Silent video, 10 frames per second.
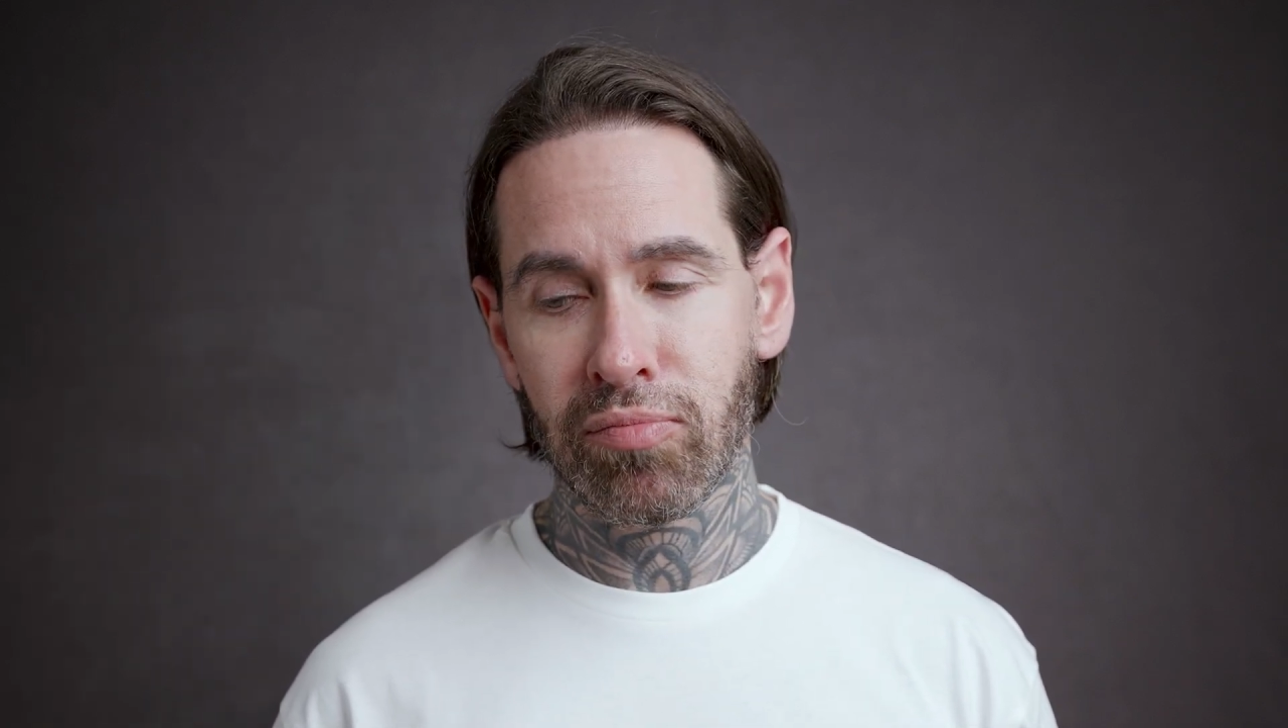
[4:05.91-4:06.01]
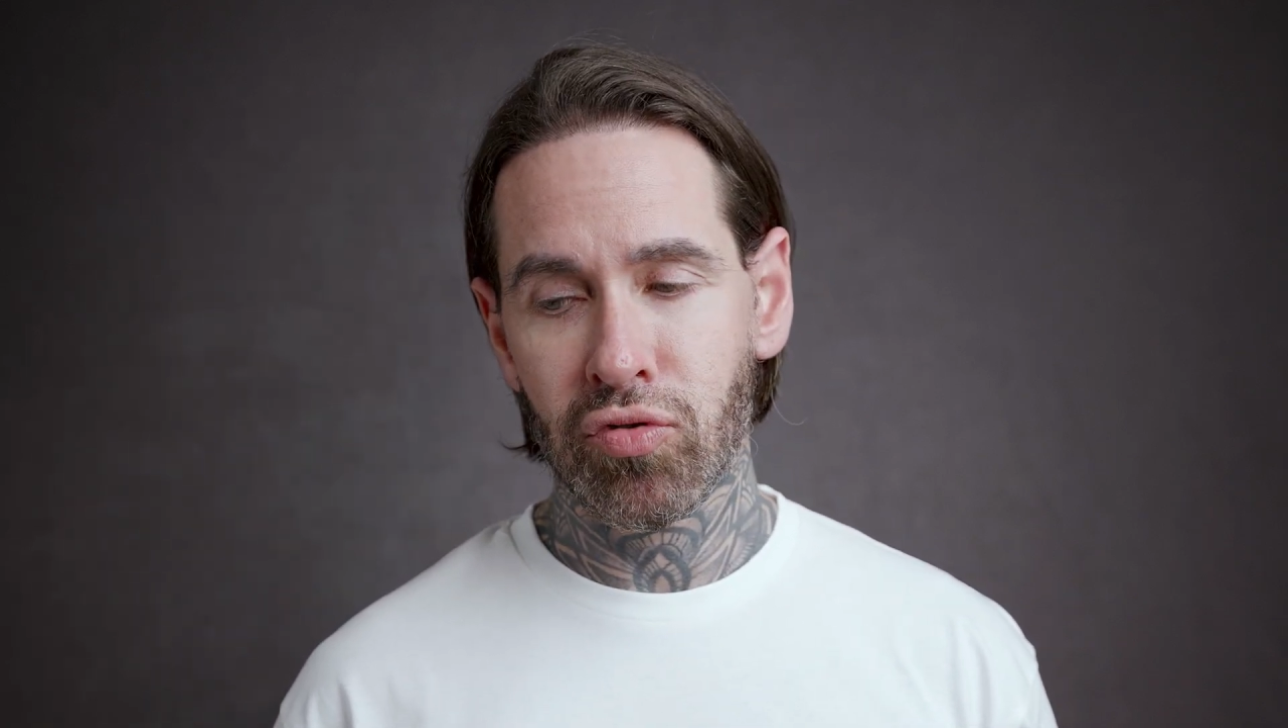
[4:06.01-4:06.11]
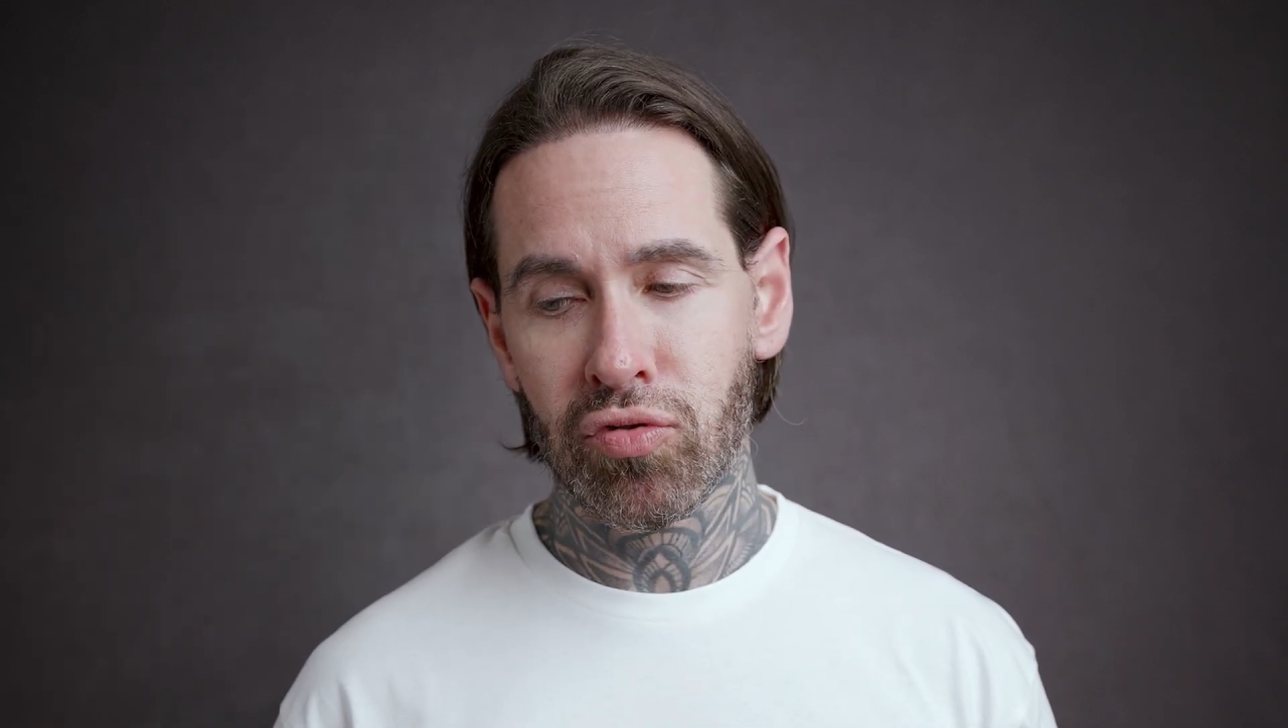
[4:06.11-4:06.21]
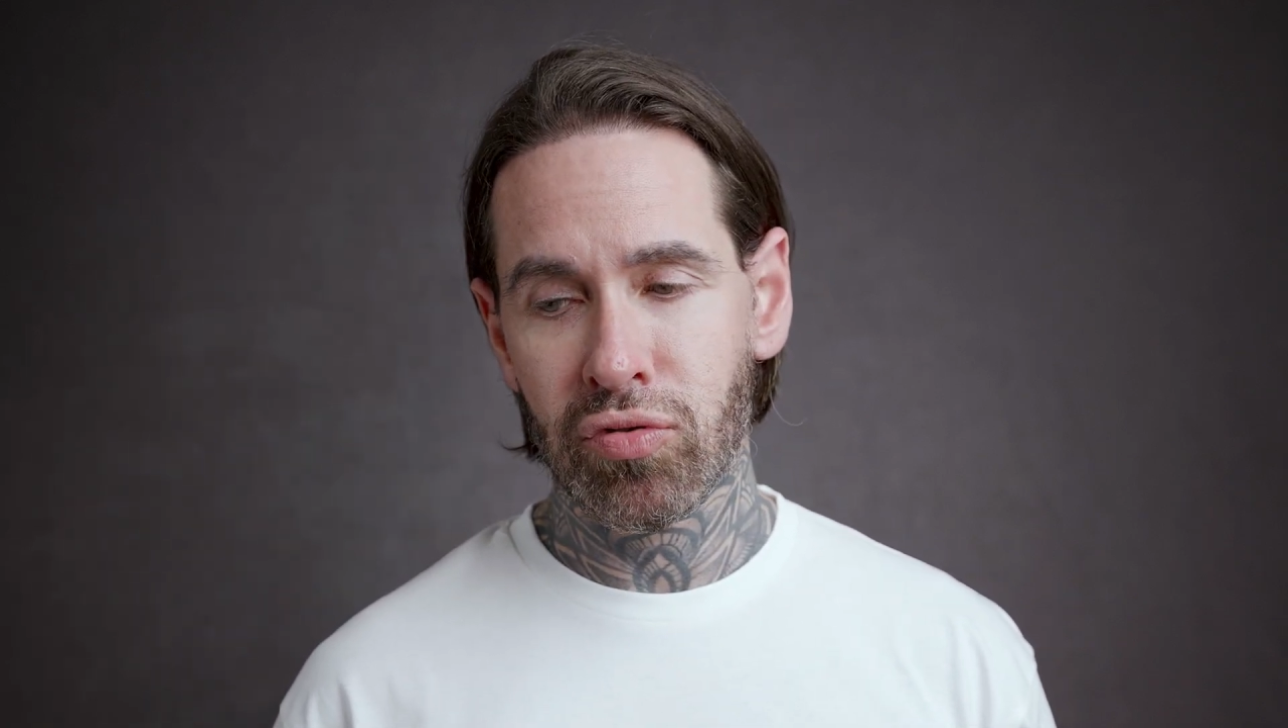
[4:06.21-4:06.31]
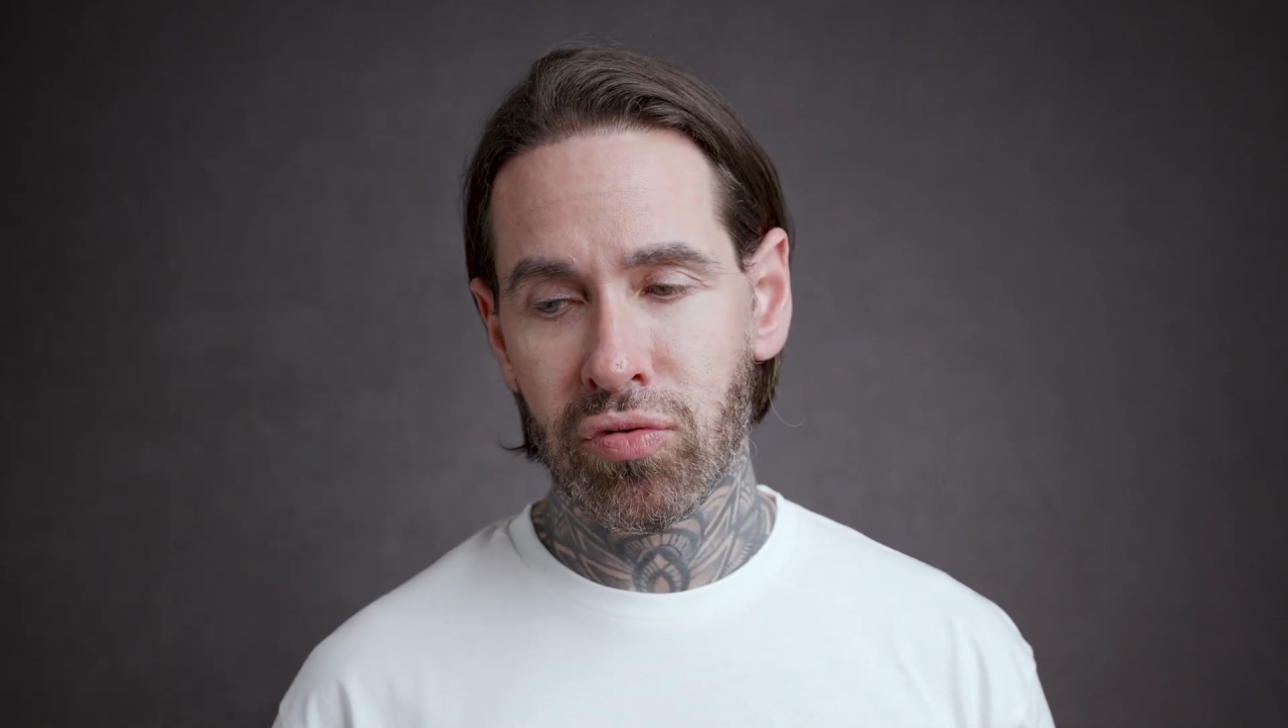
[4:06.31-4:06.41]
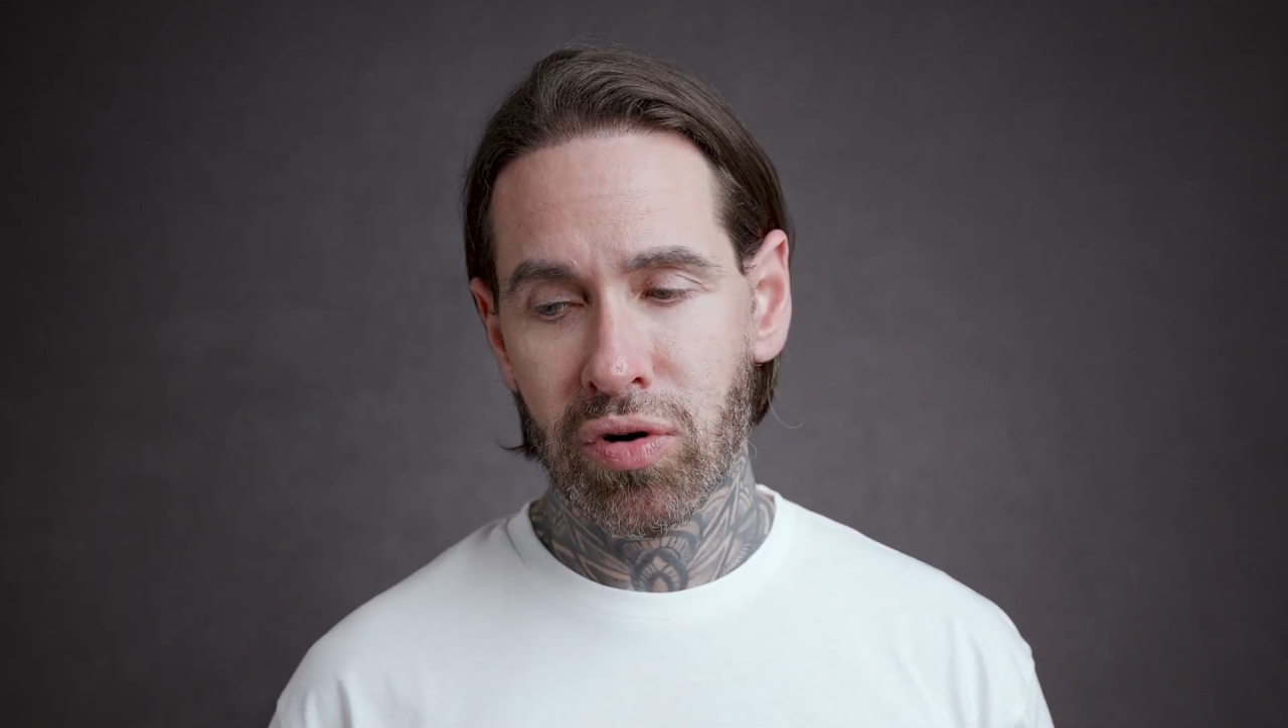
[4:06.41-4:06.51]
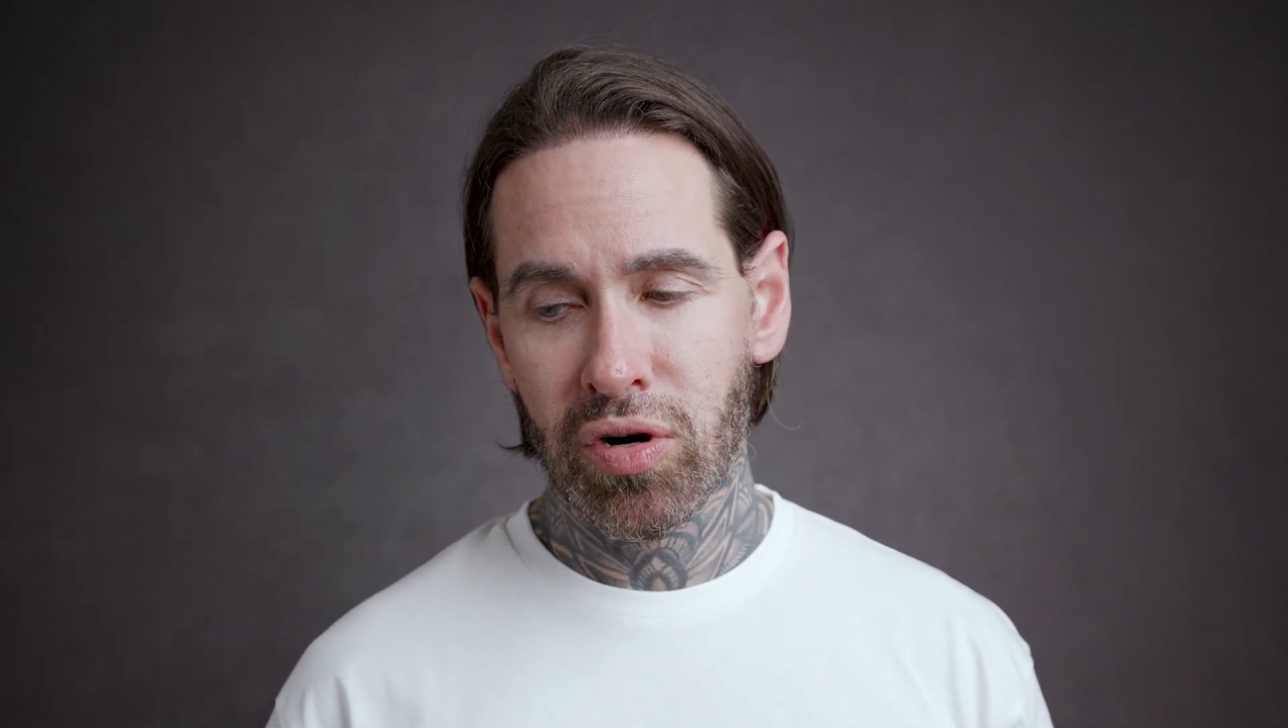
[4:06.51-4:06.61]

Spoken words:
more